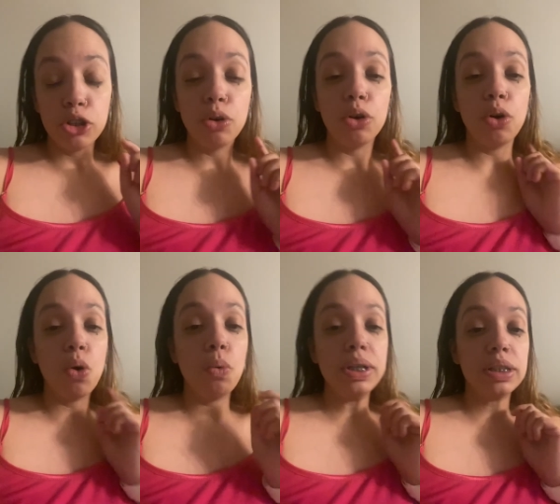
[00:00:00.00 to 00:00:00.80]
You can
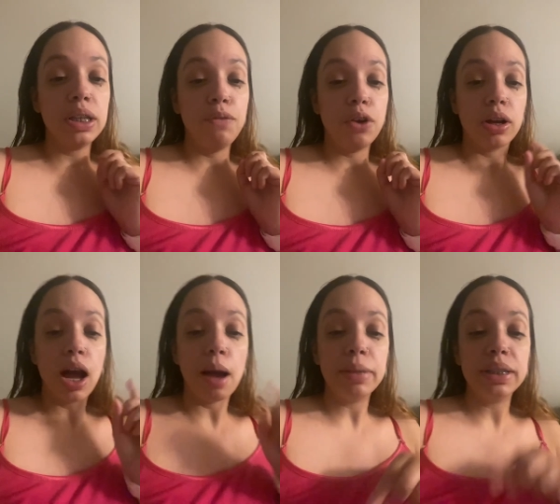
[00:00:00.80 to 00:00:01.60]
always leave your
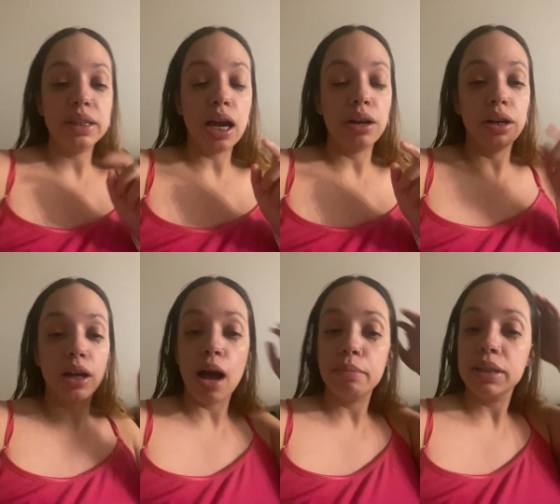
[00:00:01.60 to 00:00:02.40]
comments down in the
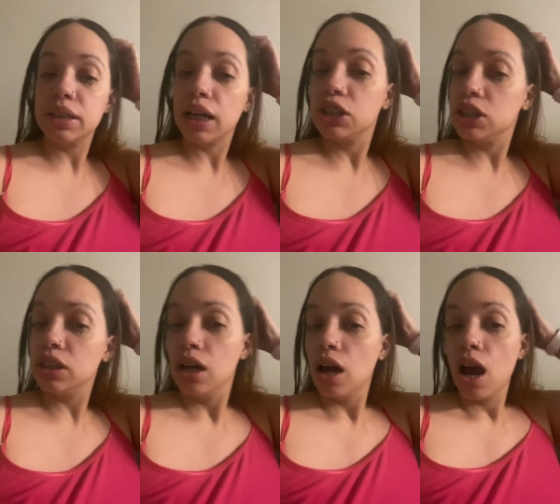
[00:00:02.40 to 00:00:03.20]
comment section.
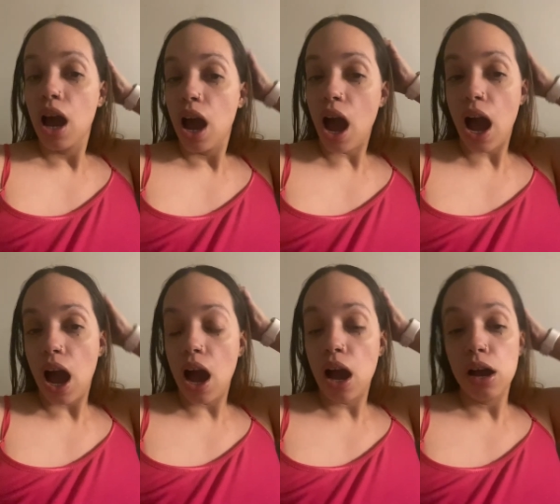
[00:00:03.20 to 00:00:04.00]

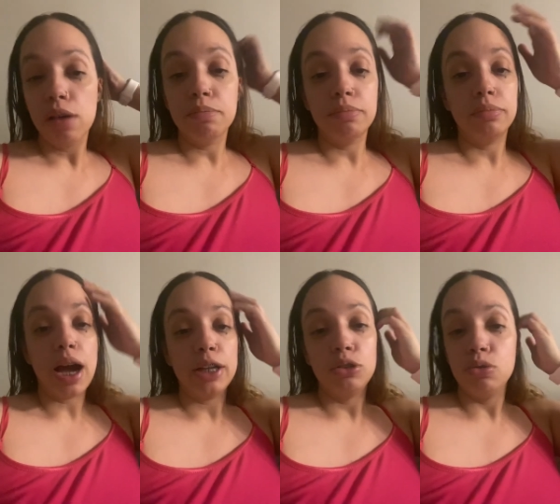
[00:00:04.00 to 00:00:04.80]

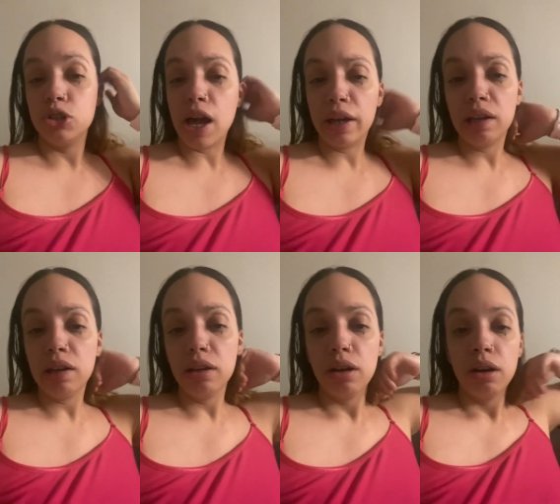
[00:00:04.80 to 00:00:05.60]
I do check
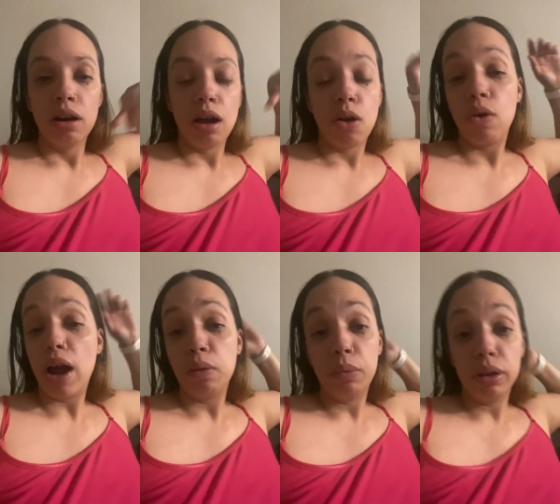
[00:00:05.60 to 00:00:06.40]
it, or
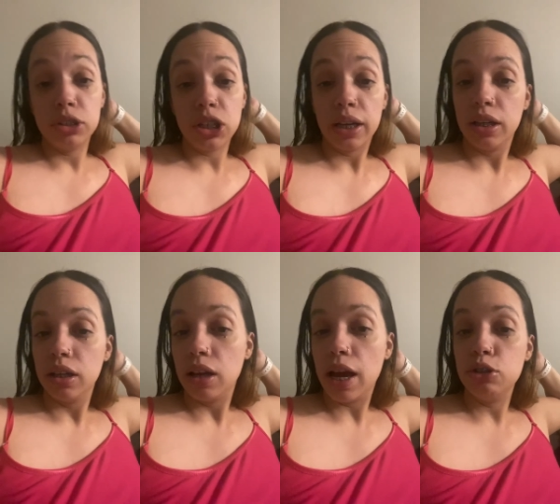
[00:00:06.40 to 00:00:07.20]
I will check
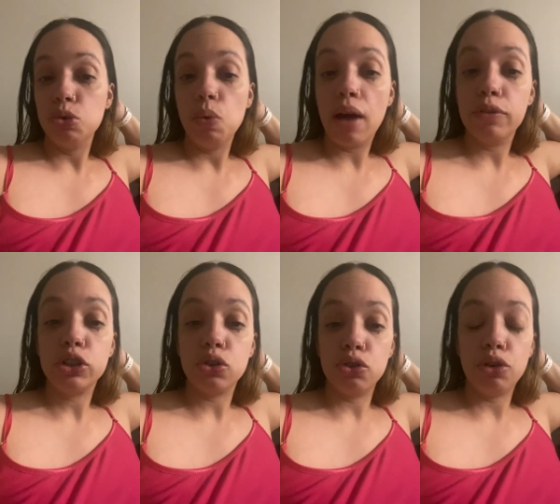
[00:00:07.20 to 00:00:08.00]
it. I do have a
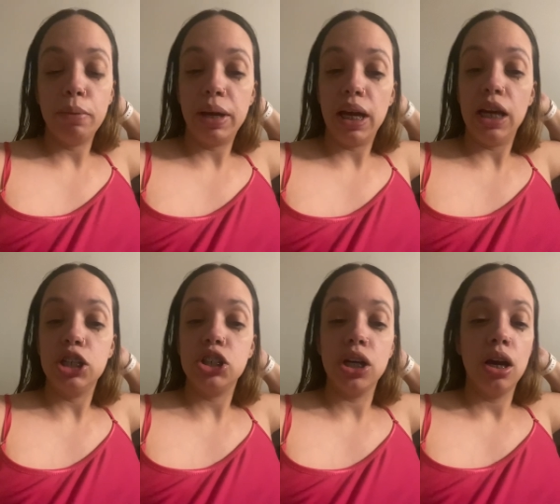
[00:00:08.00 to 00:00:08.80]
surgery
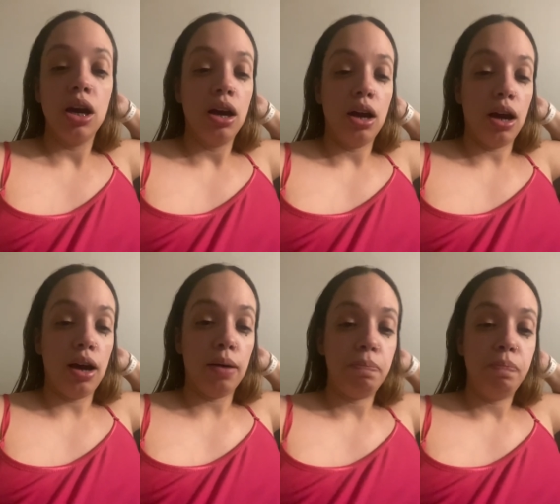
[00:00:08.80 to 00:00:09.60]
page
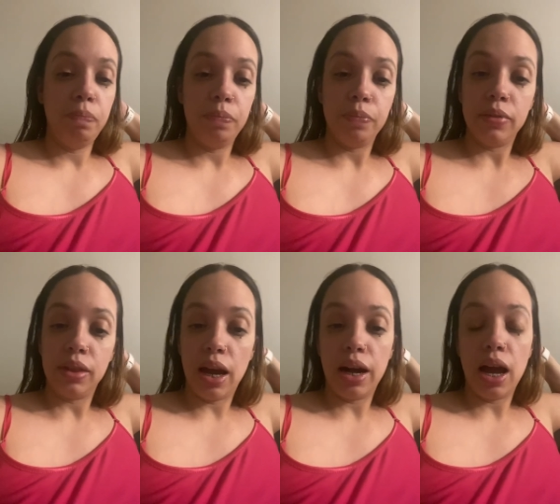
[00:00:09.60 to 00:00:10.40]
up
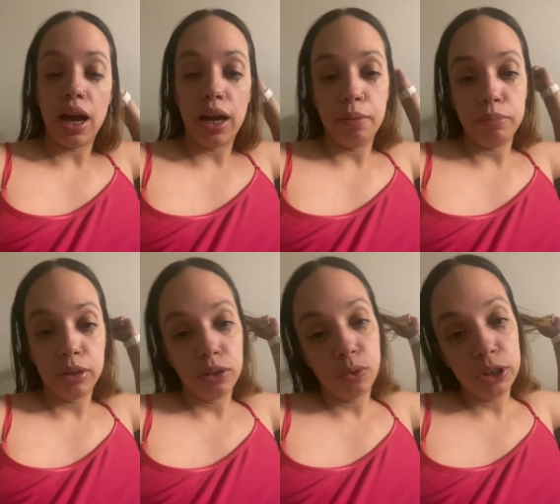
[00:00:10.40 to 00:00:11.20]
that I'm
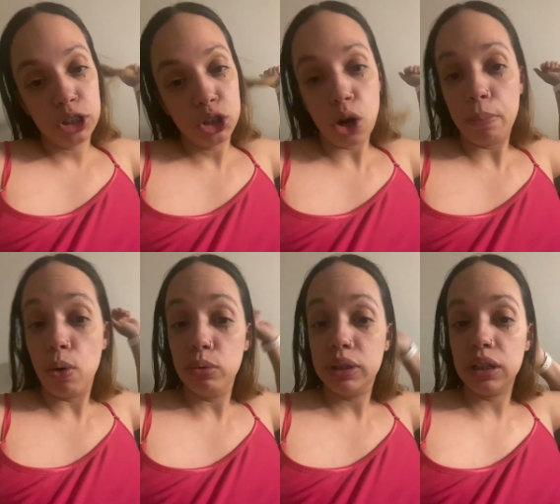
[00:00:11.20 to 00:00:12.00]
going to start
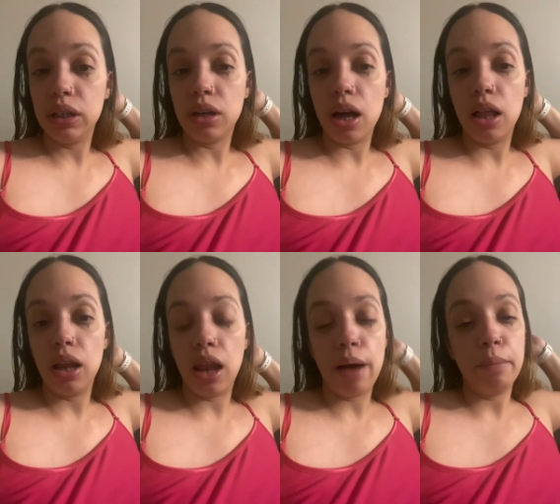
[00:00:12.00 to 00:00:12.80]
posting a
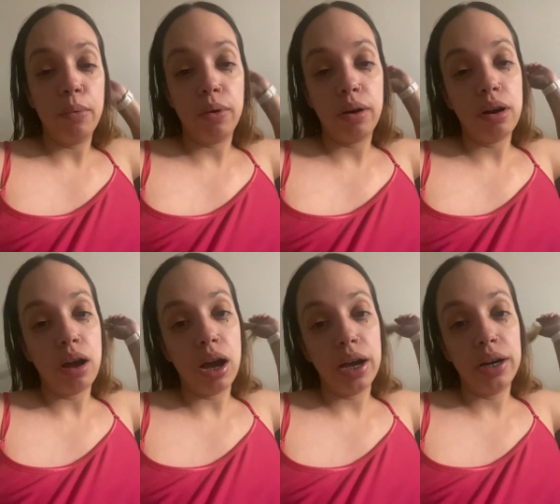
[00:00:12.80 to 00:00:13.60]
lot more
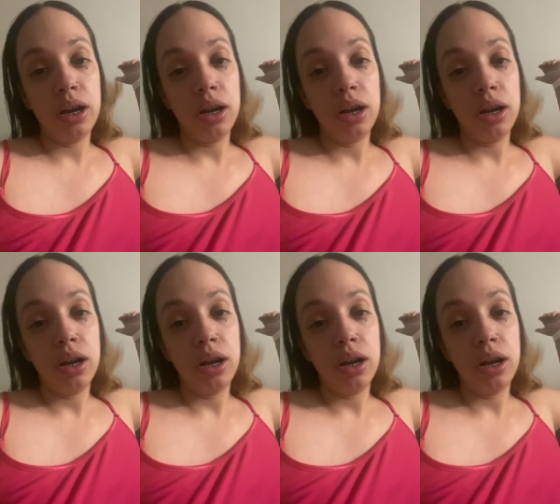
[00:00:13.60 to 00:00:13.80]
on.